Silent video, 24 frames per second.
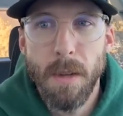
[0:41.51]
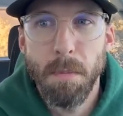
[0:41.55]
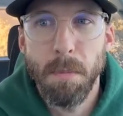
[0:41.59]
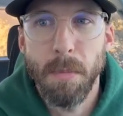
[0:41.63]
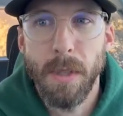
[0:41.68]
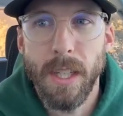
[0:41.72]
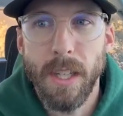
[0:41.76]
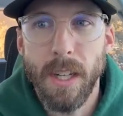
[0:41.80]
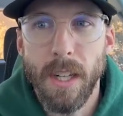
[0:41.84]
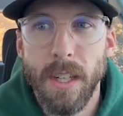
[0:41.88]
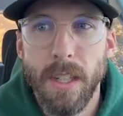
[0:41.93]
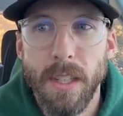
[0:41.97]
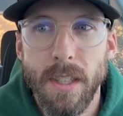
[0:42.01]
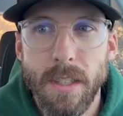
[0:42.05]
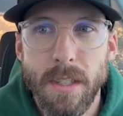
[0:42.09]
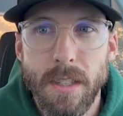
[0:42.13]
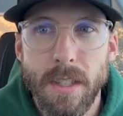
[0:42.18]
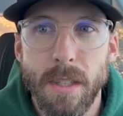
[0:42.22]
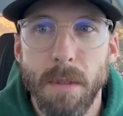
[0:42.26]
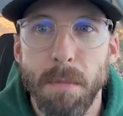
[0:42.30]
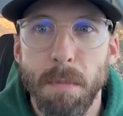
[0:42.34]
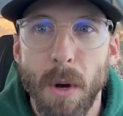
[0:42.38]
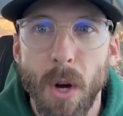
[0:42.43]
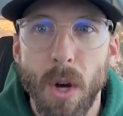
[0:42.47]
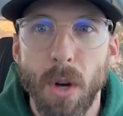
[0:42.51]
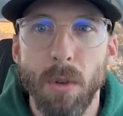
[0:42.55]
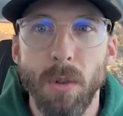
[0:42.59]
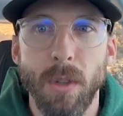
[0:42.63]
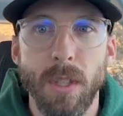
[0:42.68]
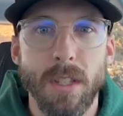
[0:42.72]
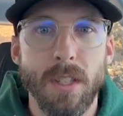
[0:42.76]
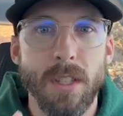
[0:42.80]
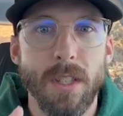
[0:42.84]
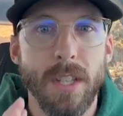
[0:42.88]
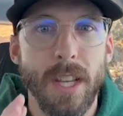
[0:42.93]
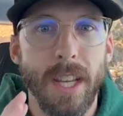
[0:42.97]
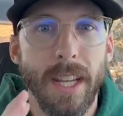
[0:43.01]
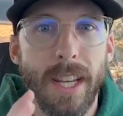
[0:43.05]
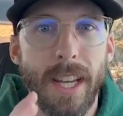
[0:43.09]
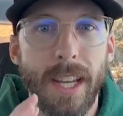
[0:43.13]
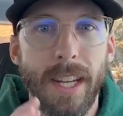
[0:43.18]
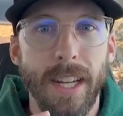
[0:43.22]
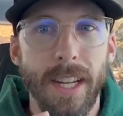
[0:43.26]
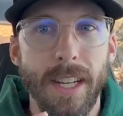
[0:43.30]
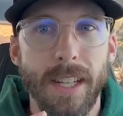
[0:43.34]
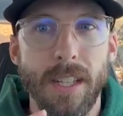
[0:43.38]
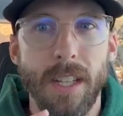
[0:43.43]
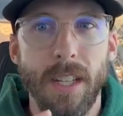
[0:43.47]
because the ball is
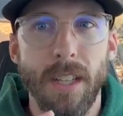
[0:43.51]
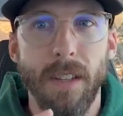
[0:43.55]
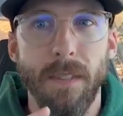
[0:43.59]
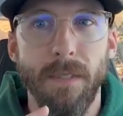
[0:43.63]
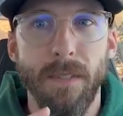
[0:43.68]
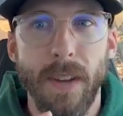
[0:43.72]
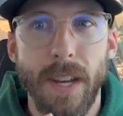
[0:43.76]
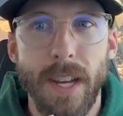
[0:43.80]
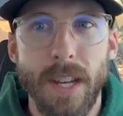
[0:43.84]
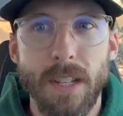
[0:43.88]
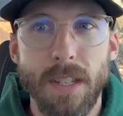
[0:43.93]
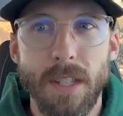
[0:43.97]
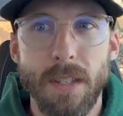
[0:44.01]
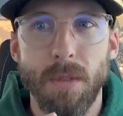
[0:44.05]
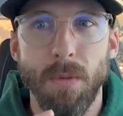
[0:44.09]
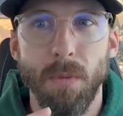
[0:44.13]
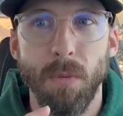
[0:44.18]
sinking into the face,